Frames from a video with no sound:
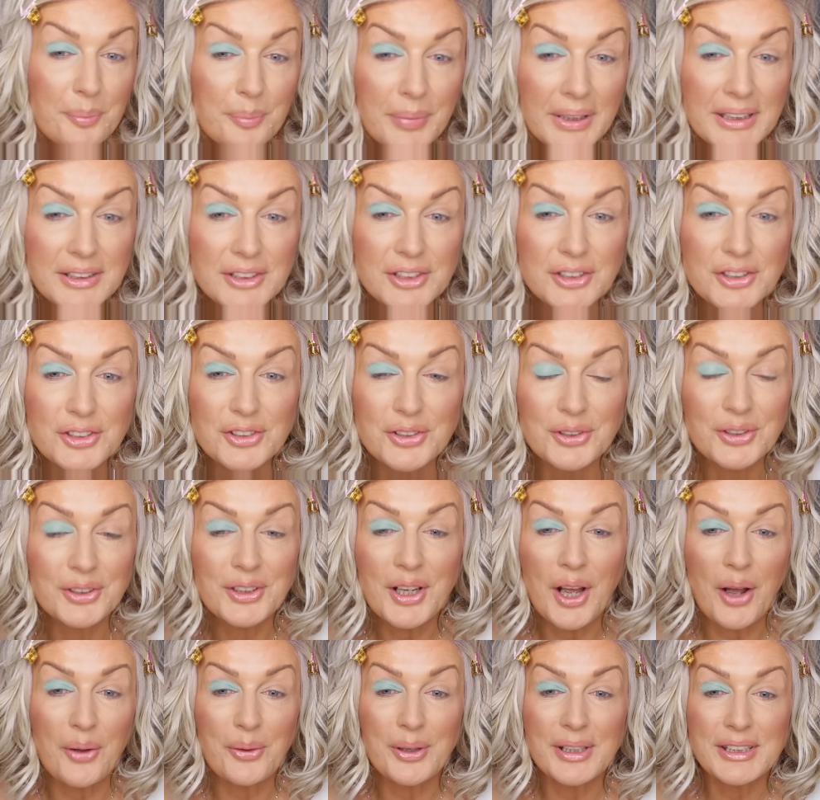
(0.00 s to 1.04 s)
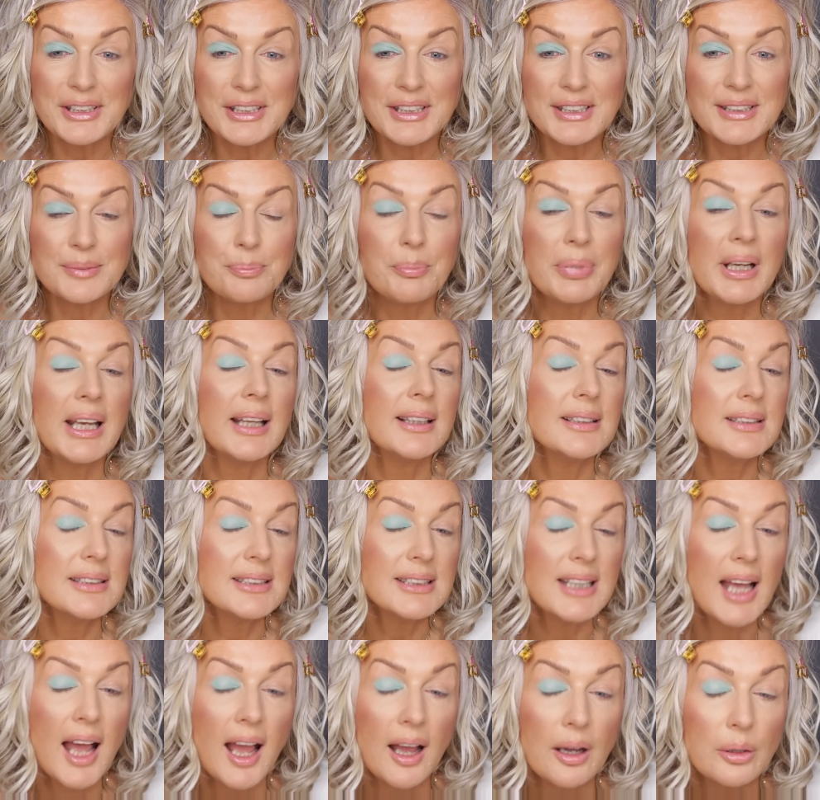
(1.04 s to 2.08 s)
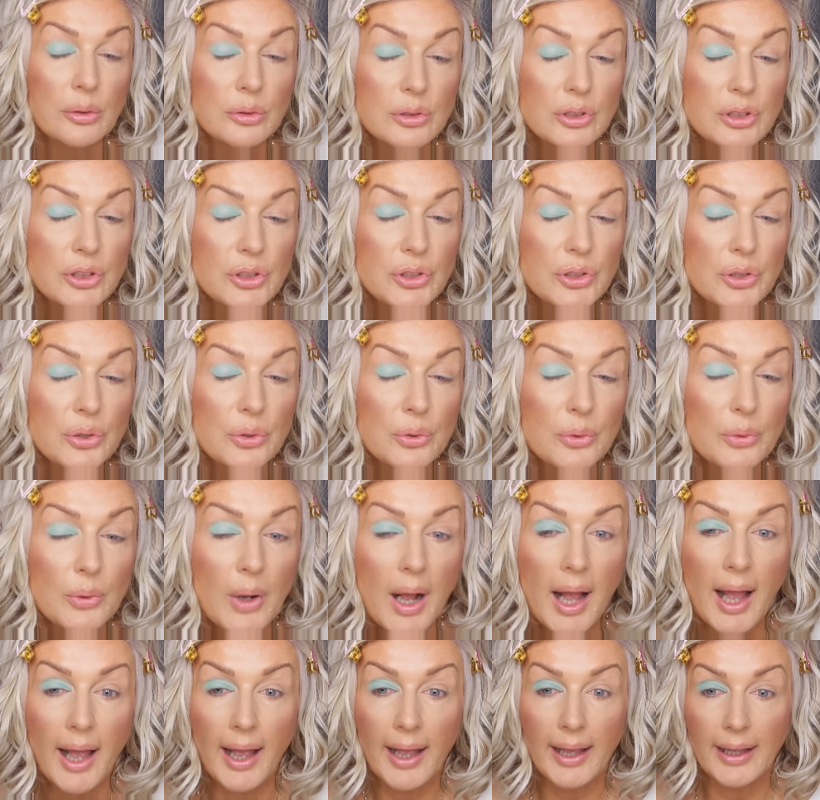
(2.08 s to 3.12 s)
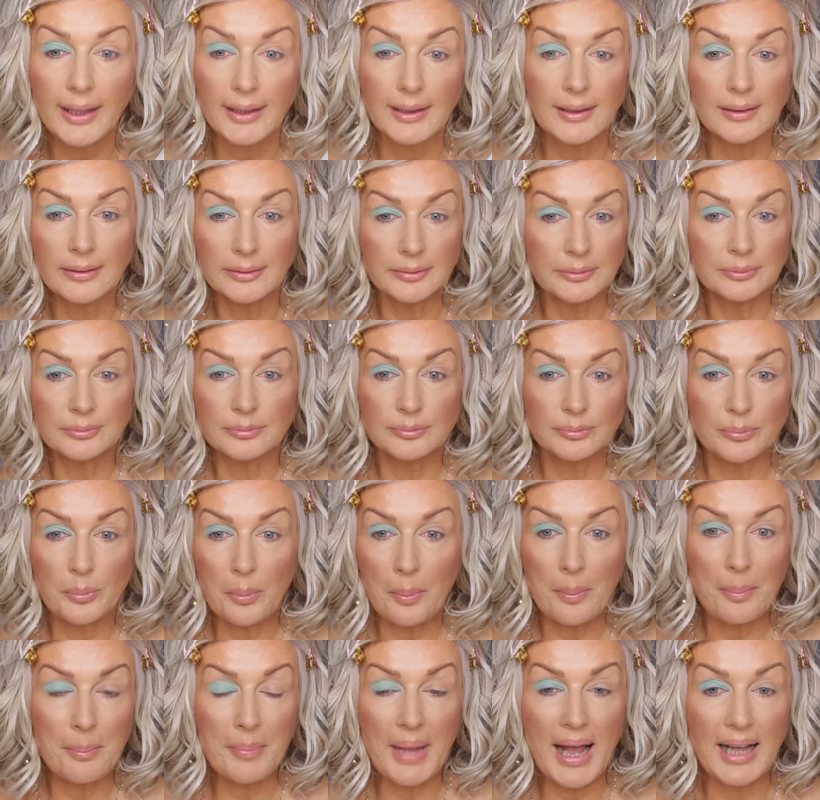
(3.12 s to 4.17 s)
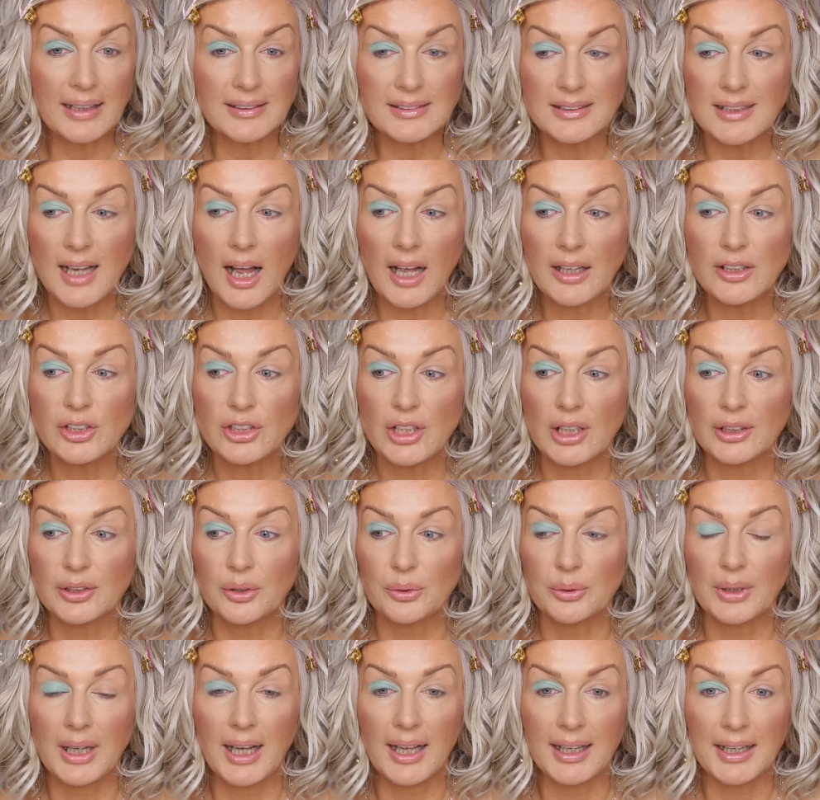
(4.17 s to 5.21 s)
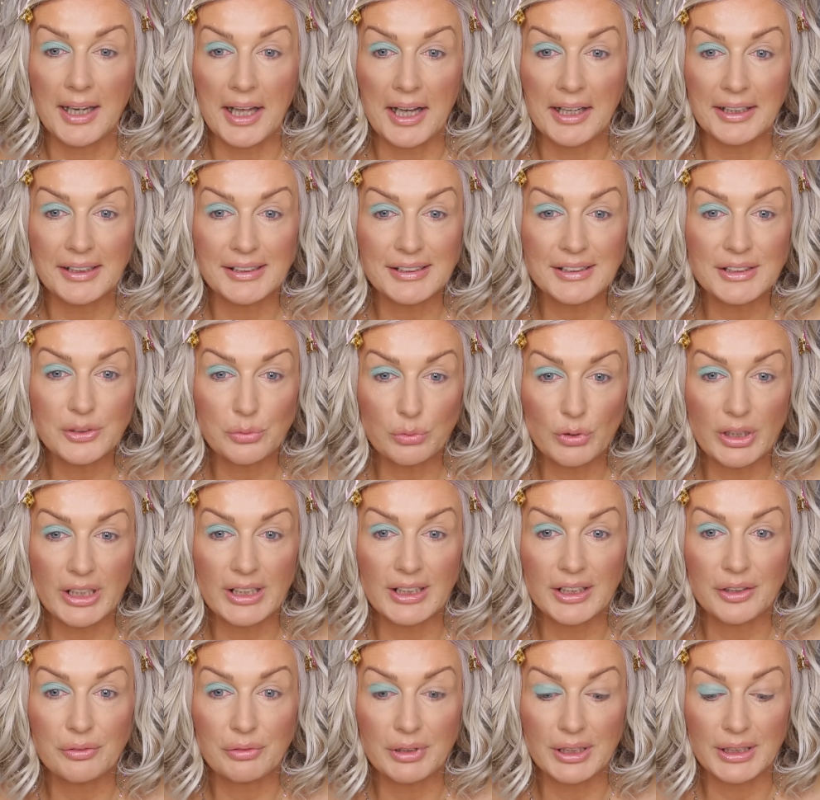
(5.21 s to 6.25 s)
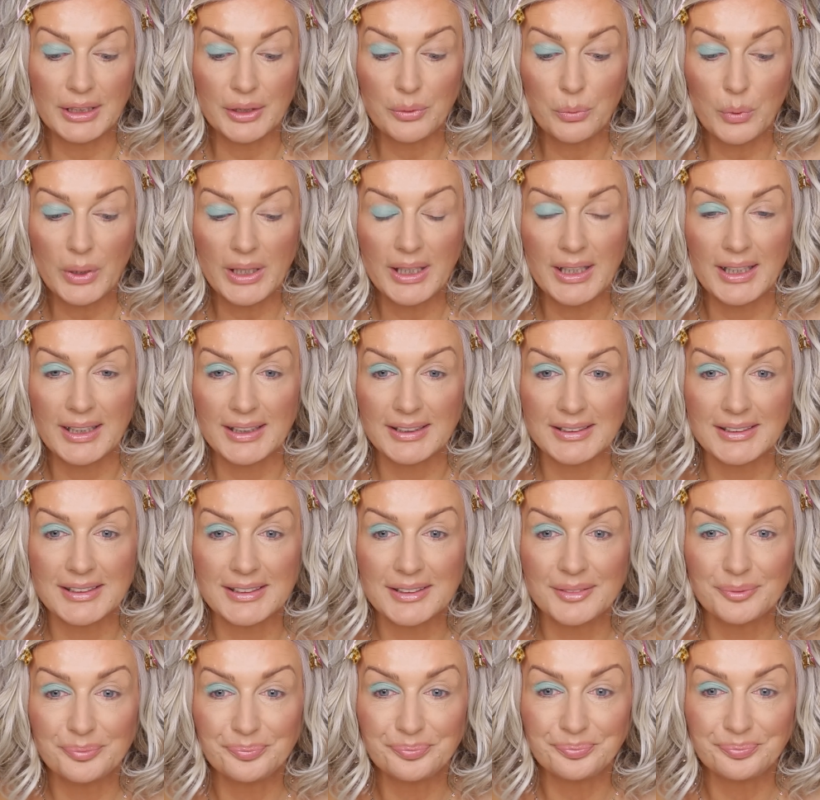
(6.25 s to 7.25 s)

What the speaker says: But do you know, it just blends out to a matte eyeshadow color. It's really, really weird.